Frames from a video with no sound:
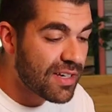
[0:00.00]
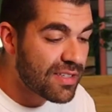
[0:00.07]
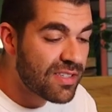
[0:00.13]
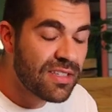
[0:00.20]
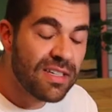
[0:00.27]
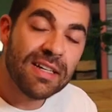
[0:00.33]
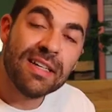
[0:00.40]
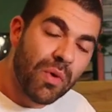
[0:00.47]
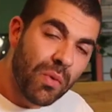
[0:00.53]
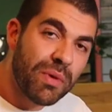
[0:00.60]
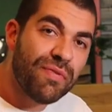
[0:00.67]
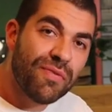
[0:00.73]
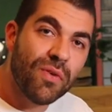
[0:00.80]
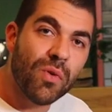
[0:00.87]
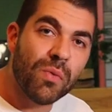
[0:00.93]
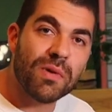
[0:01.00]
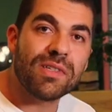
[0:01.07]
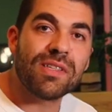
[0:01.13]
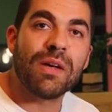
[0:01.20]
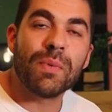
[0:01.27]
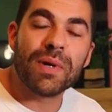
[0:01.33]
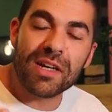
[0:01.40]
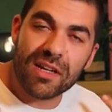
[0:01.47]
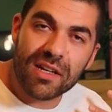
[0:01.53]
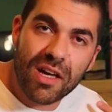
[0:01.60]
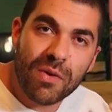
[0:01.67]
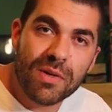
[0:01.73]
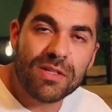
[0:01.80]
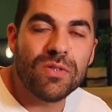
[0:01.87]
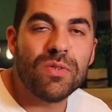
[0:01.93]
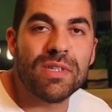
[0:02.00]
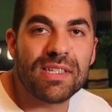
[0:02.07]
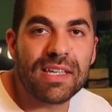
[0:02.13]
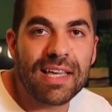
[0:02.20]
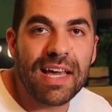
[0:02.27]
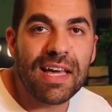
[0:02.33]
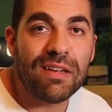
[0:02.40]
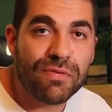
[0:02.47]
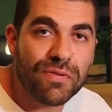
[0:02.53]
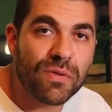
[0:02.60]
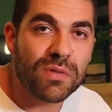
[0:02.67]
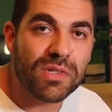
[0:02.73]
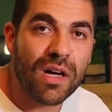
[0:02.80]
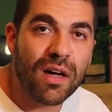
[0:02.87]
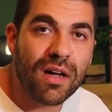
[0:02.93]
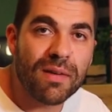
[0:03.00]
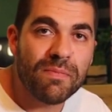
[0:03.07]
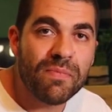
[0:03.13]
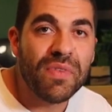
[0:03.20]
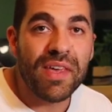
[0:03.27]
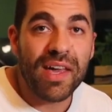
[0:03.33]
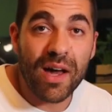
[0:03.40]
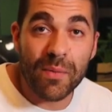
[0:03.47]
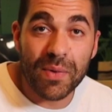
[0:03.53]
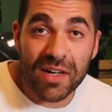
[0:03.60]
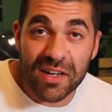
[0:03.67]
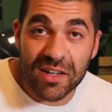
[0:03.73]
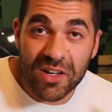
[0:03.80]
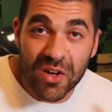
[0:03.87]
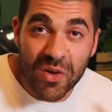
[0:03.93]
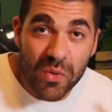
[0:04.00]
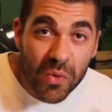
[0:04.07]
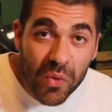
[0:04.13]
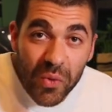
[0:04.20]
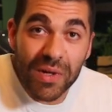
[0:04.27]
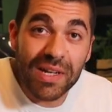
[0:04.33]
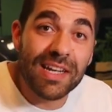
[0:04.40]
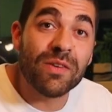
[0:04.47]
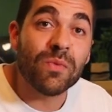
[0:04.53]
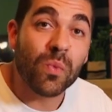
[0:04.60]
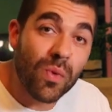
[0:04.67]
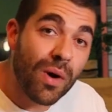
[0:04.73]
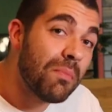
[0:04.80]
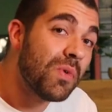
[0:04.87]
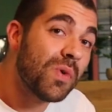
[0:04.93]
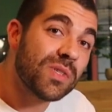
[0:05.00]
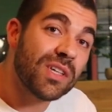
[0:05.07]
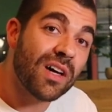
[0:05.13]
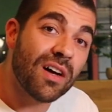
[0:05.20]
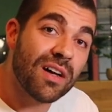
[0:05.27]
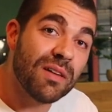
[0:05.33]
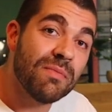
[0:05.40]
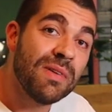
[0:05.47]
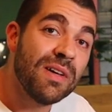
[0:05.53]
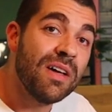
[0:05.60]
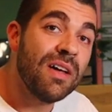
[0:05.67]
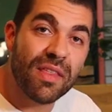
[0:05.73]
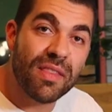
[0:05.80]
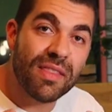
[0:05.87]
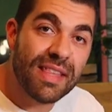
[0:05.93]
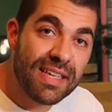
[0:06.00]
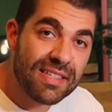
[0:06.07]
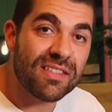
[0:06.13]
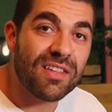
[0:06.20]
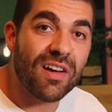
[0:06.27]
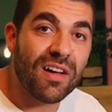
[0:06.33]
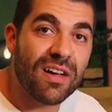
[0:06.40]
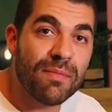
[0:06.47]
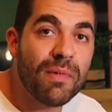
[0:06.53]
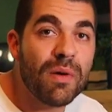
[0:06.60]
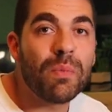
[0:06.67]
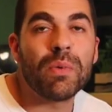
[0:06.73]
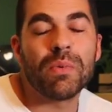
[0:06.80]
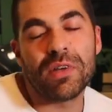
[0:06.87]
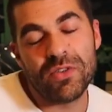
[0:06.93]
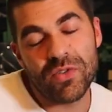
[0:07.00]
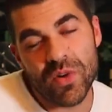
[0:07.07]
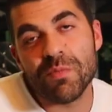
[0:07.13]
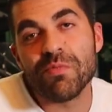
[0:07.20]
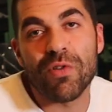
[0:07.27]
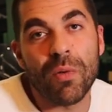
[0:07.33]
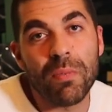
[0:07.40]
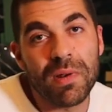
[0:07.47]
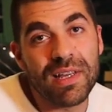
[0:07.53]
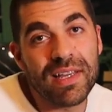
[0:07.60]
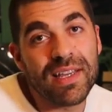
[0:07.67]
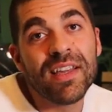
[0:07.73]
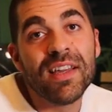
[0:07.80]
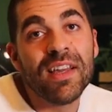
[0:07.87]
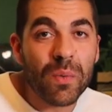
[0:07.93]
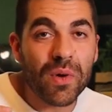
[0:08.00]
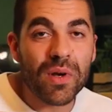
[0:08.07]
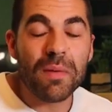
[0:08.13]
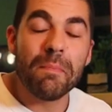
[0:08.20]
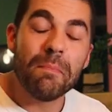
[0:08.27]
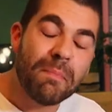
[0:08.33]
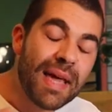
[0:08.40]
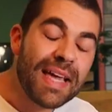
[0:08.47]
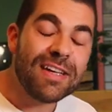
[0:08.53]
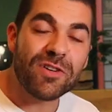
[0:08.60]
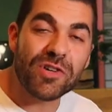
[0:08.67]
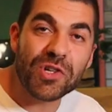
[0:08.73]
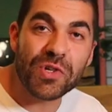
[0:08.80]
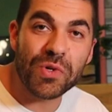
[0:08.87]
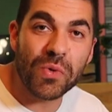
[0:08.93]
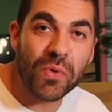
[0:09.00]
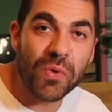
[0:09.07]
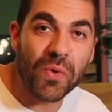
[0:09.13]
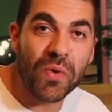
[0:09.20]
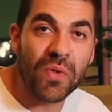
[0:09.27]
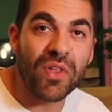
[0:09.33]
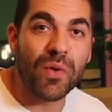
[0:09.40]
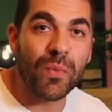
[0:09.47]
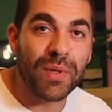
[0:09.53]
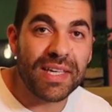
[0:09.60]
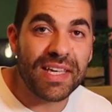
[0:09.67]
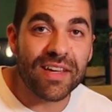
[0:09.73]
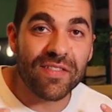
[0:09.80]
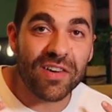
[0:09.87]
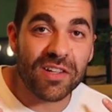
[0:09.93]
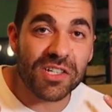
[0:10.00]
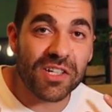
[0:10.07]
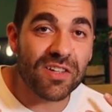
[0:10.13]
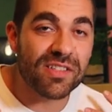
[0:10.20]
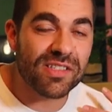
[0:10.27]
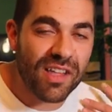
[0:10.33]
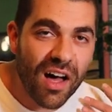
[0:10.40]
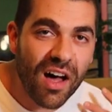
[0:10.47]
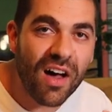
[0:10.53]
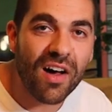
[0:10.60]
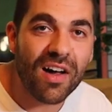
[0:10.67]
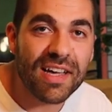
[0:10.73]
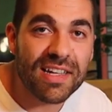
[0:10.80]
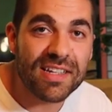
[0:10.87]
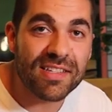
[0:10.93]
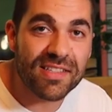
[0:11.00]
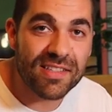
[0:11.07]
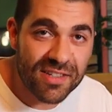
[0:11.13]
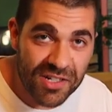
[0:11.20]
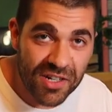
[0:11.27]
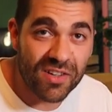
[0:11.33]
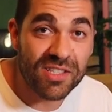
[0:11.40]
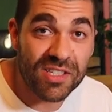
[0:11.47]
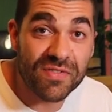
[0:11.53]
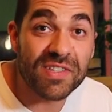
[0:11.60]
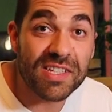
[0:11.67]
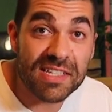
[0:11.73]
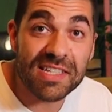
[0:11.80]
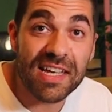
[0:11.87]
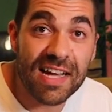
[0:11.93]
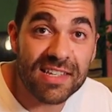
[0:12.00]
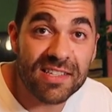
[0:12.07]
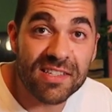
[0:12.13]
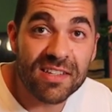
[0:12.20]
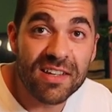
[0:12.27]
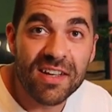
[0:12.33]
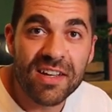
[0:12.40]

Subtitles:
us. And what we thought was we're going to go and do this again full time and we're going to go all in one more time. But this time we want to do it properly. We want to make sure that we give our chance the highest chance of success.